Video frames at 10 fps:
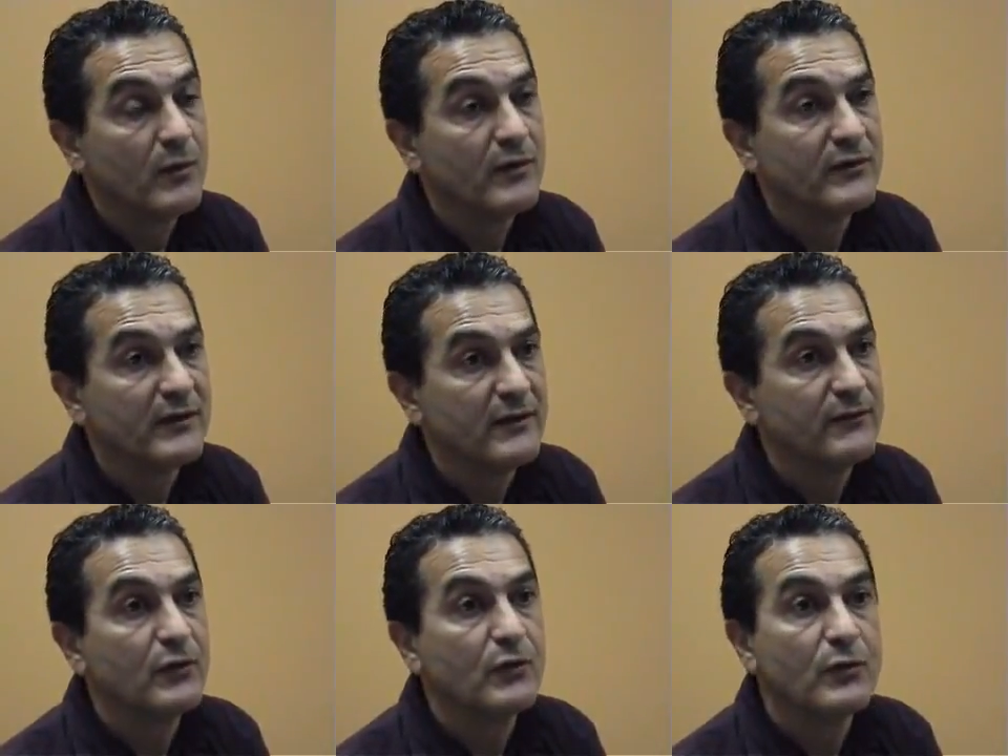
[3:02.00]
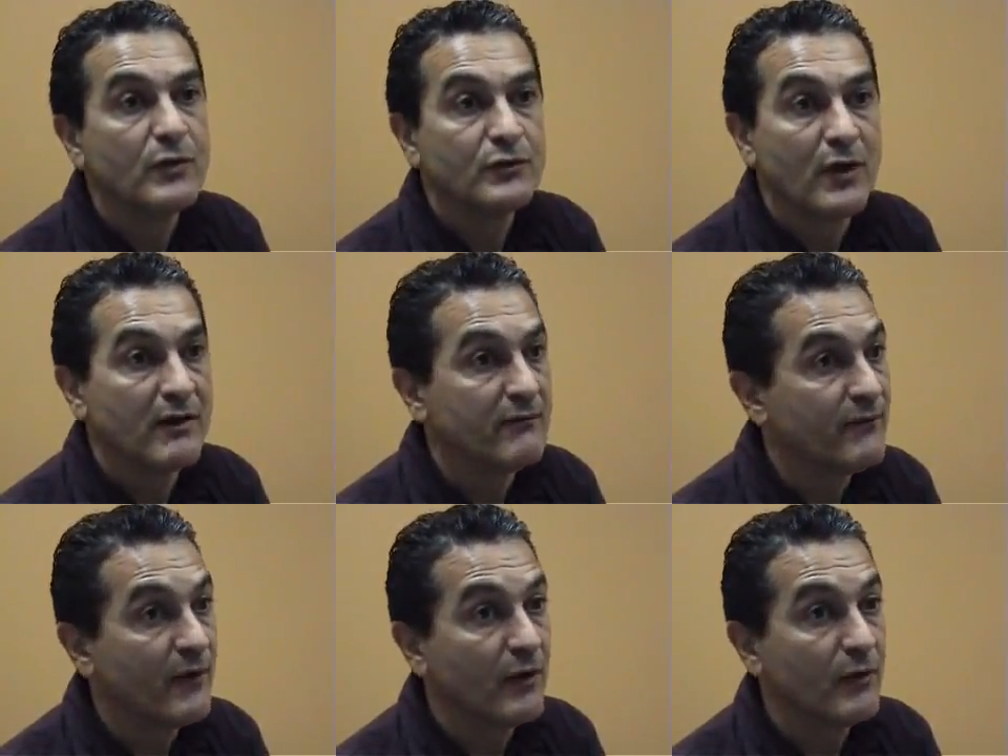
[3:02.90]
Whereas if you try
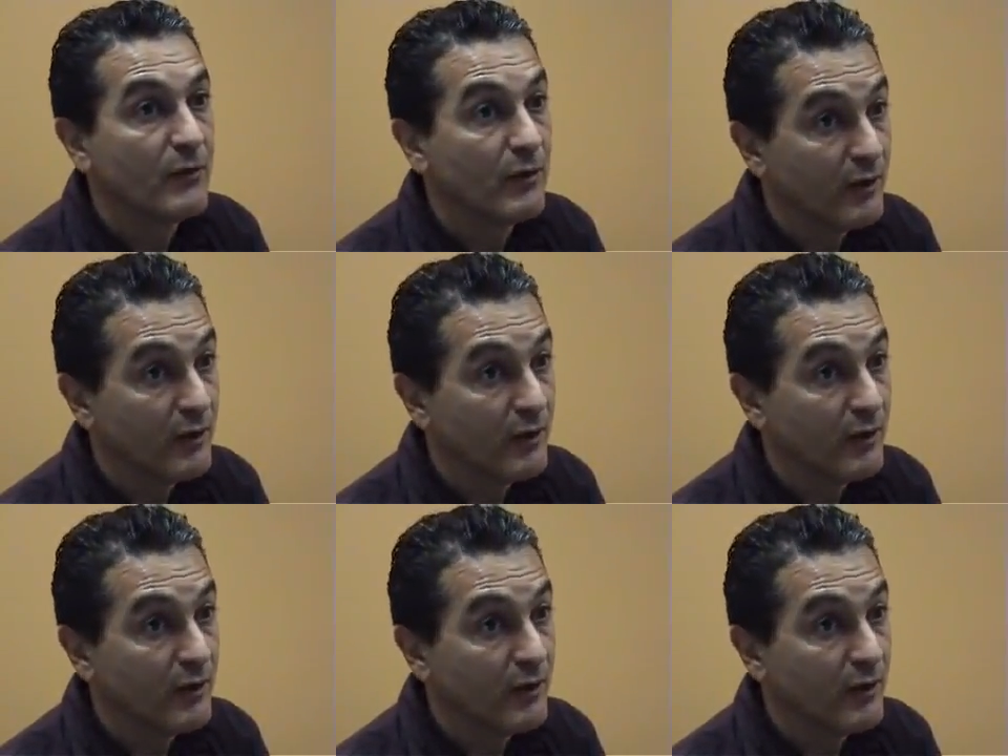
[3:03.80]
and follow